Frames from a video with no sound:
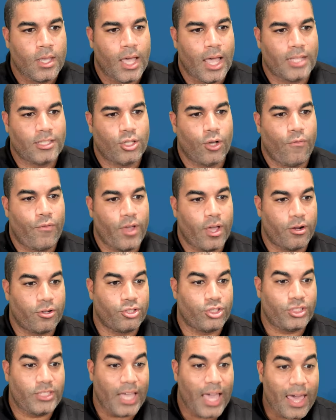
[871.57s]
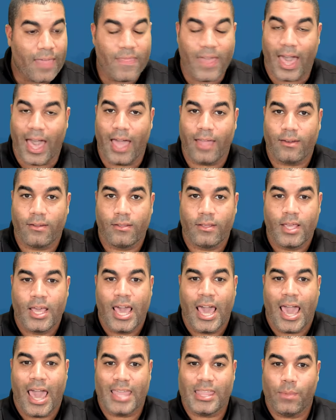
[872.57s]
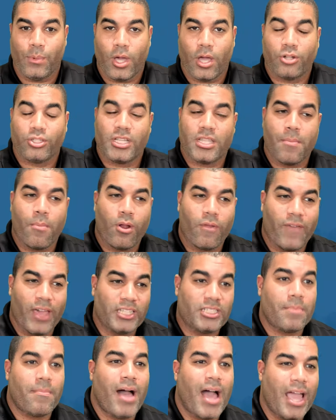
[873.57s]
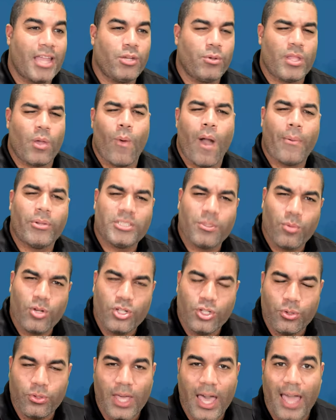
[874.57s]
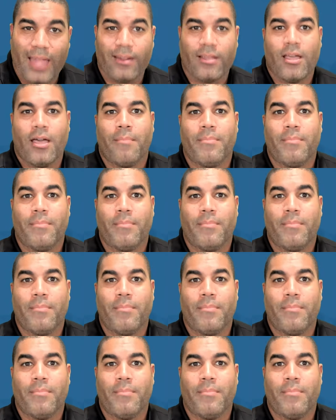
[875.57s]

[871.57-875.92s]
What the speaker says: And so if we understand that, and then we understand the motivation behind doing that, why would someone do that?